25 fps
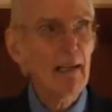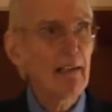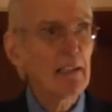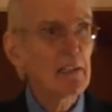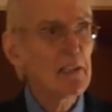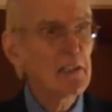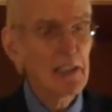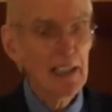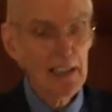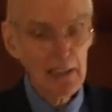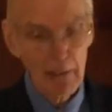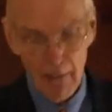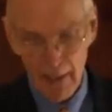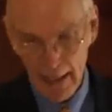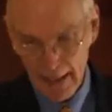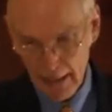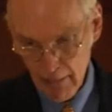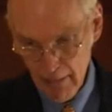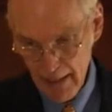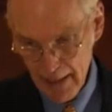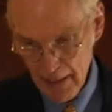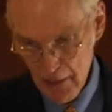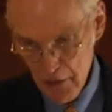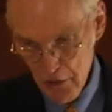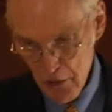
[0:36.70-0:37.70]
our
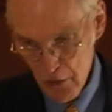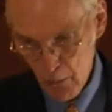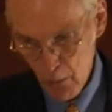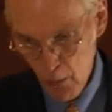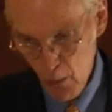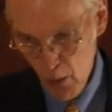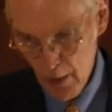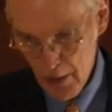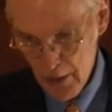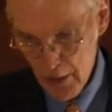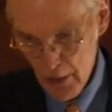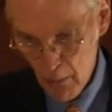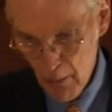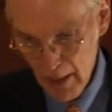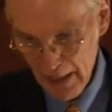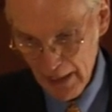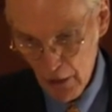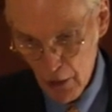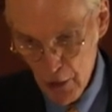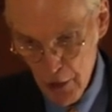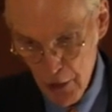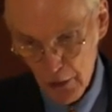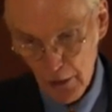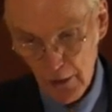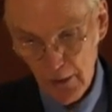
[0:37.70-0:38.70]
Accelerating Greatness Award to
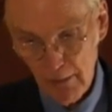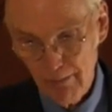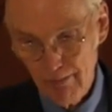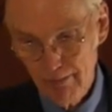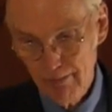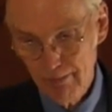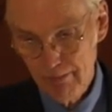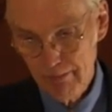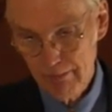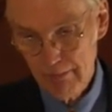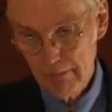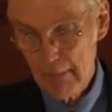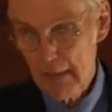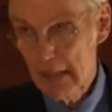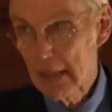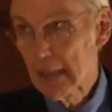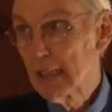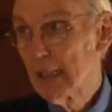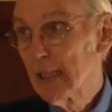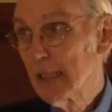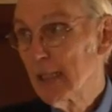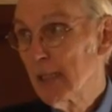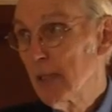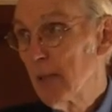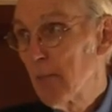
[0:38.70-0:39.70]
Rick Urschel,
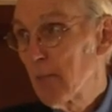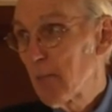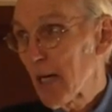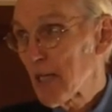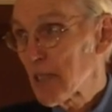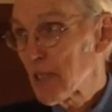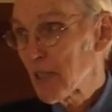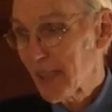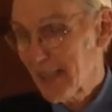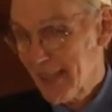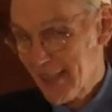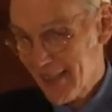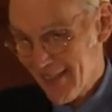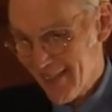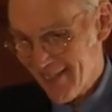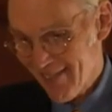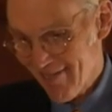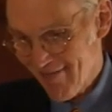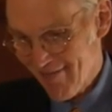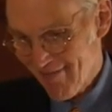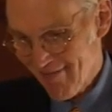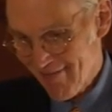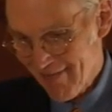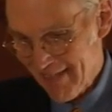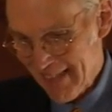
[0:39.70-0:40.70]
President
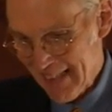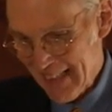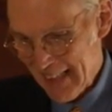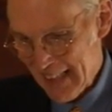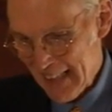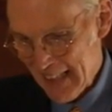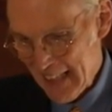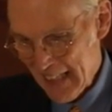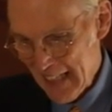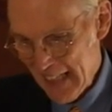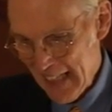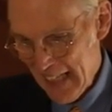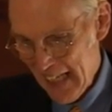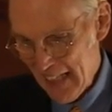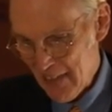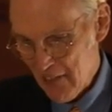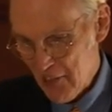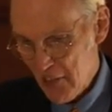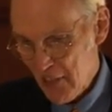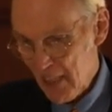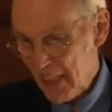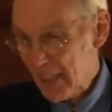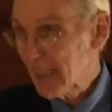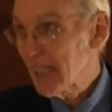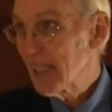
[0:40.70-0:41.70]

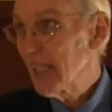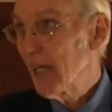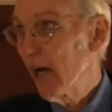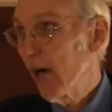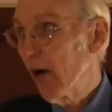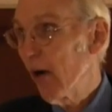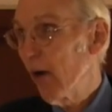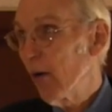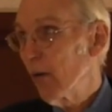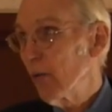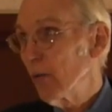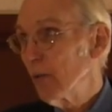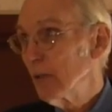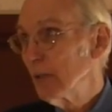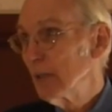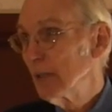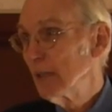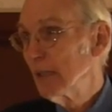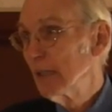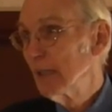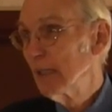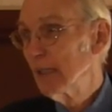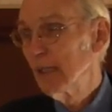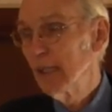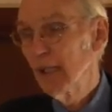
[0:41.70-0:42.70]
and CEO
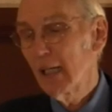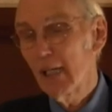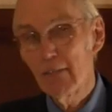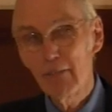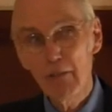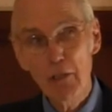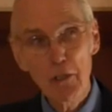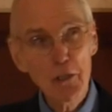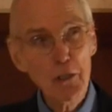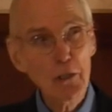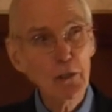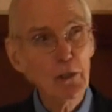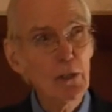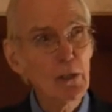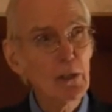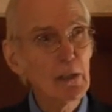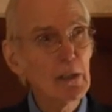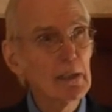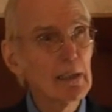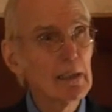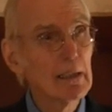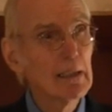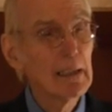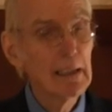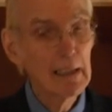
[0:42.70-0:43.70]
of Urschel
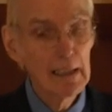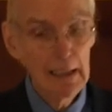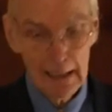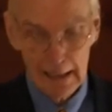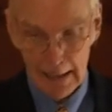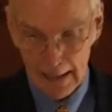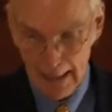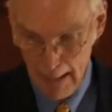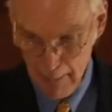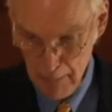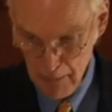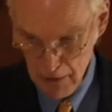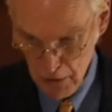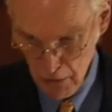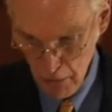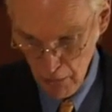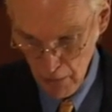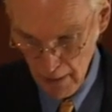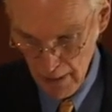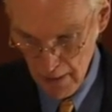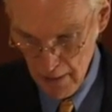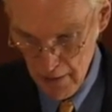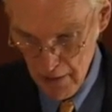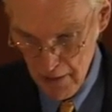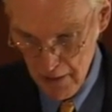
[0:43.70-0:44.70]

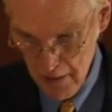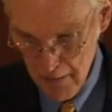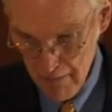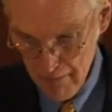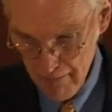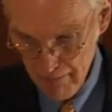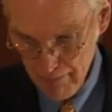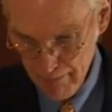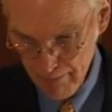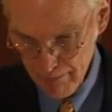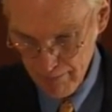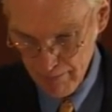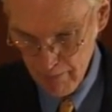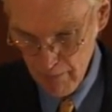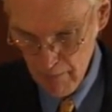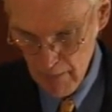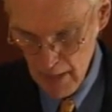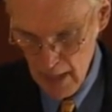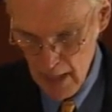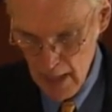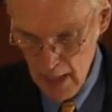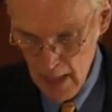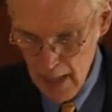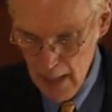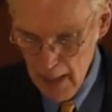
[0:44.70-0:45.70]
Laboratories.
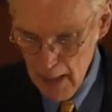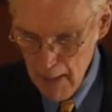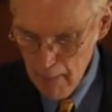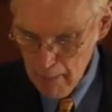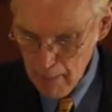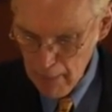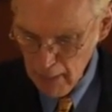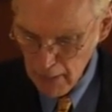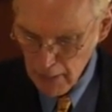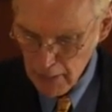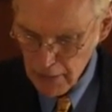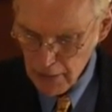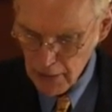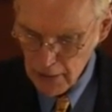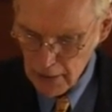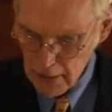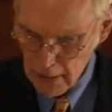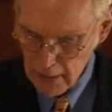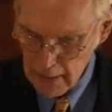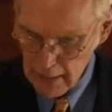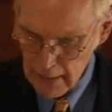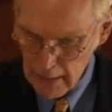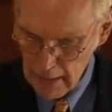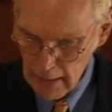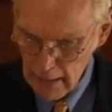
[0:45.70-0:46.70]
Built
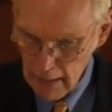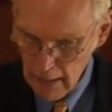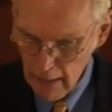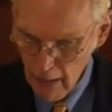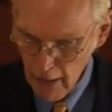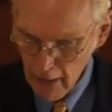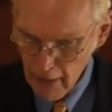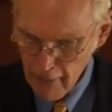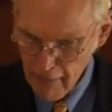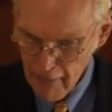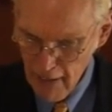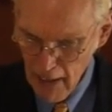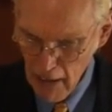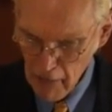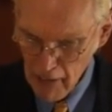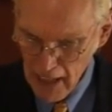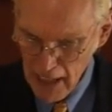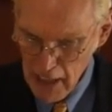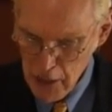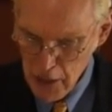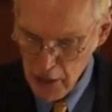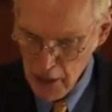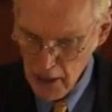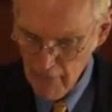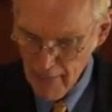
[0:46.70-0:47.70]
on a
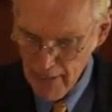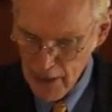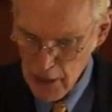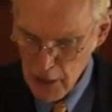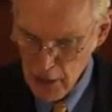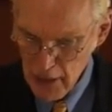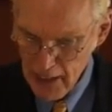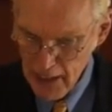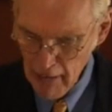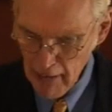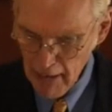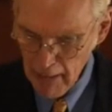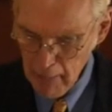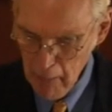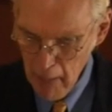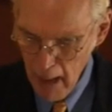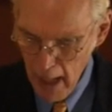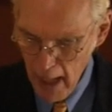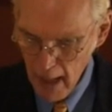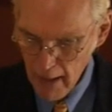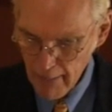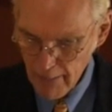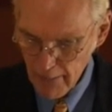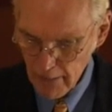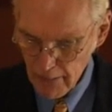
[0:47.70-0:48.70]
foundation of engineering
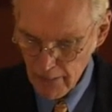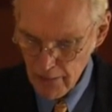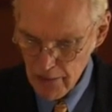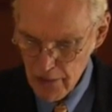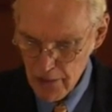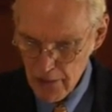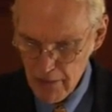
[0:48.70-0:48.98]
marvels